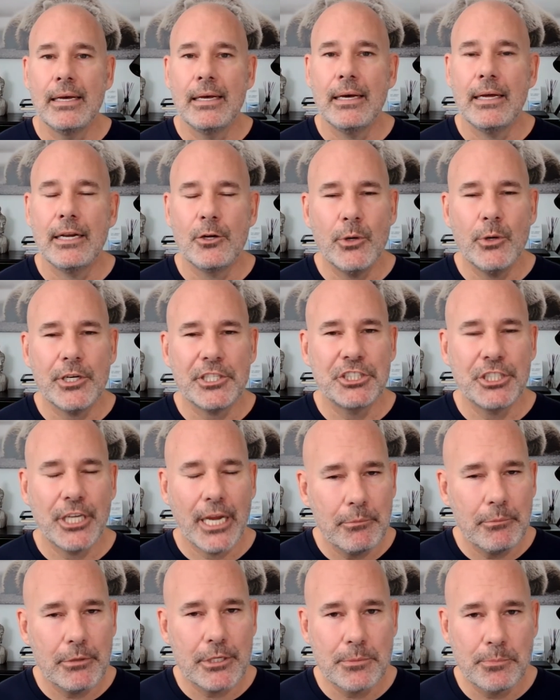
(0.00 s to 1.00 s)
And a quick
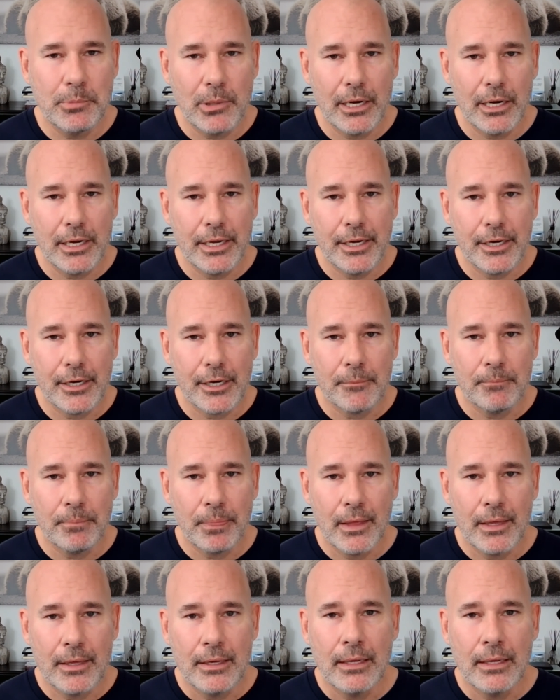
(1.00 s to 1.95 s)
shameless plug here.